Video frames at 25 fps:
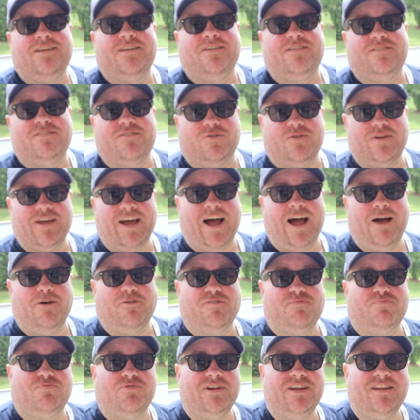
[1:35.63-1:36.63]
So yeah, I
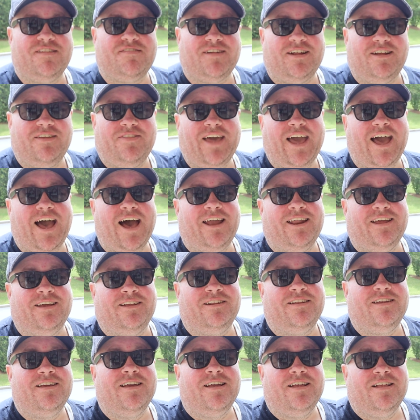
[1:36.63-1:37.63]
was pretty excited they had
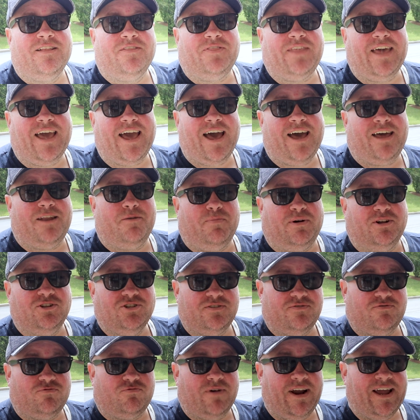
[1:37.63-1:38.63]
it. They had a
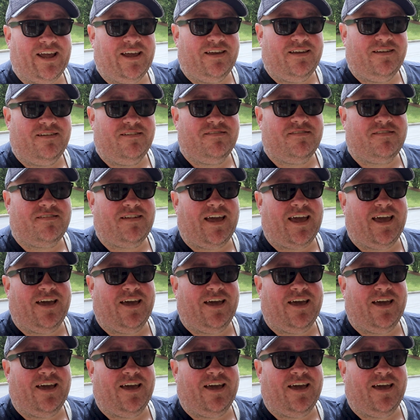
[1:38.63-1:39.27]
bunch of Reys,